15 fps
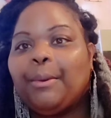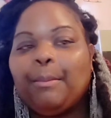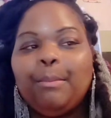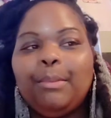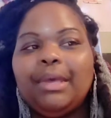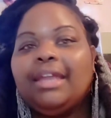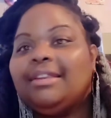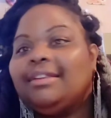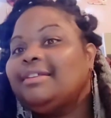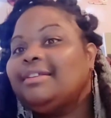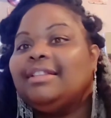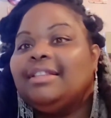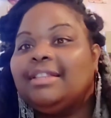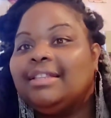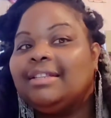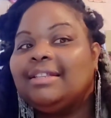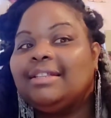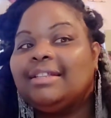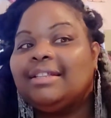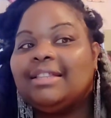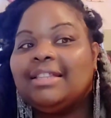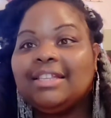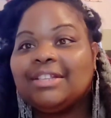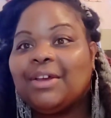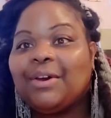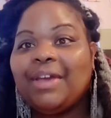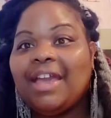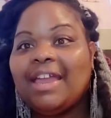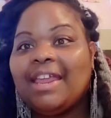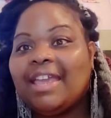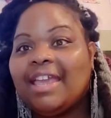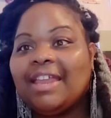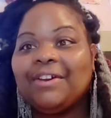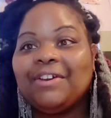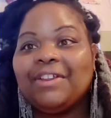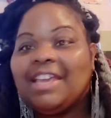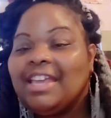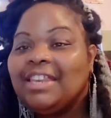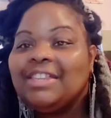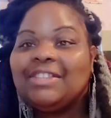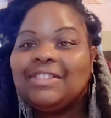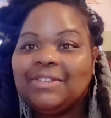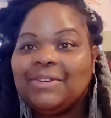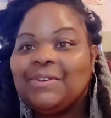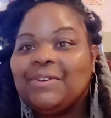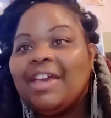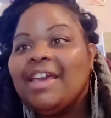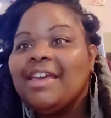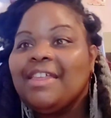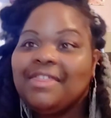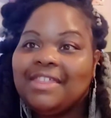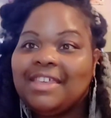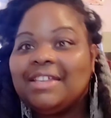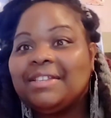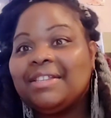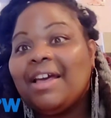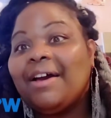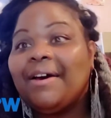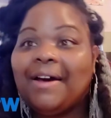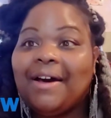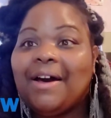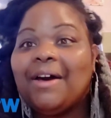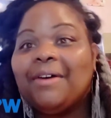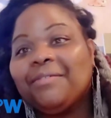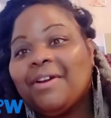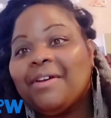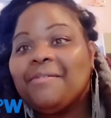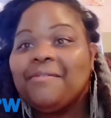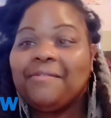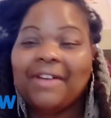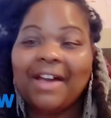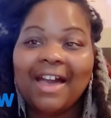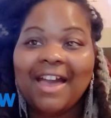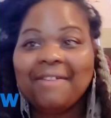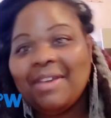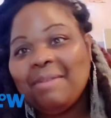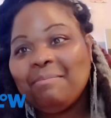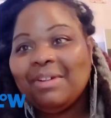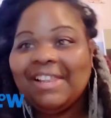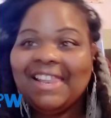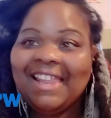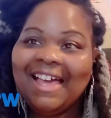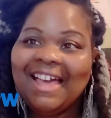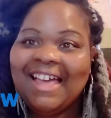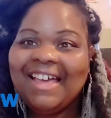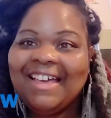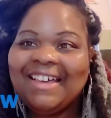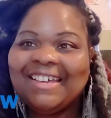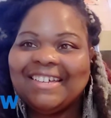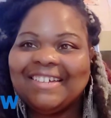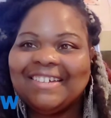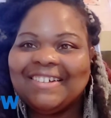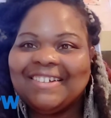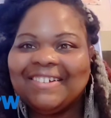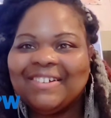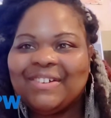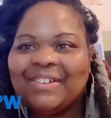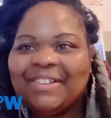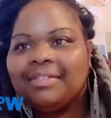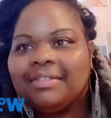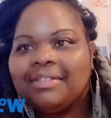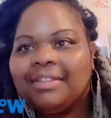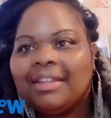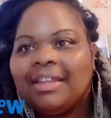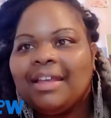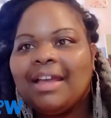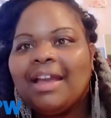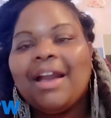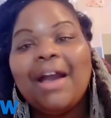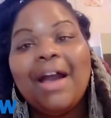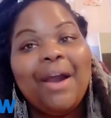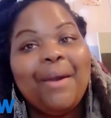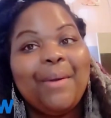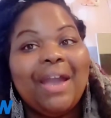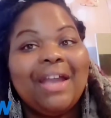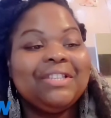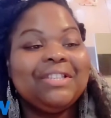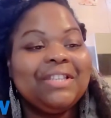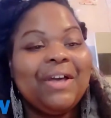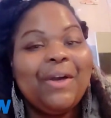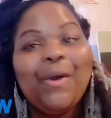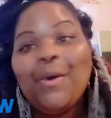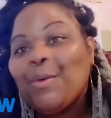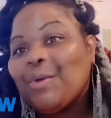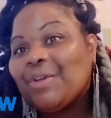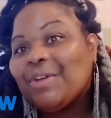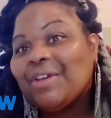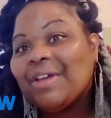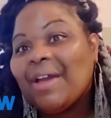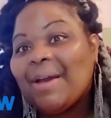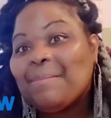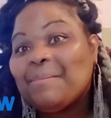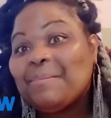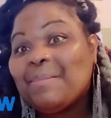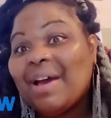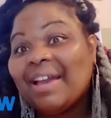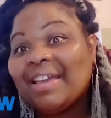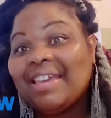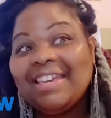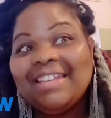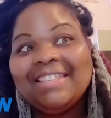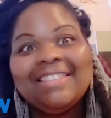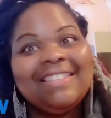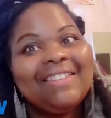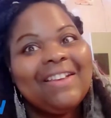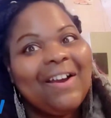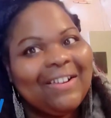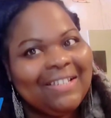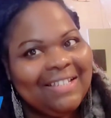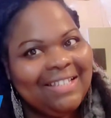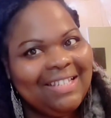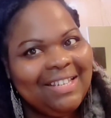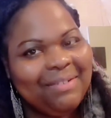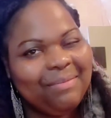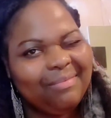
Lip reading: but let's go ahead and get on into this haul from Five and Below. All right, so my kids are asleep,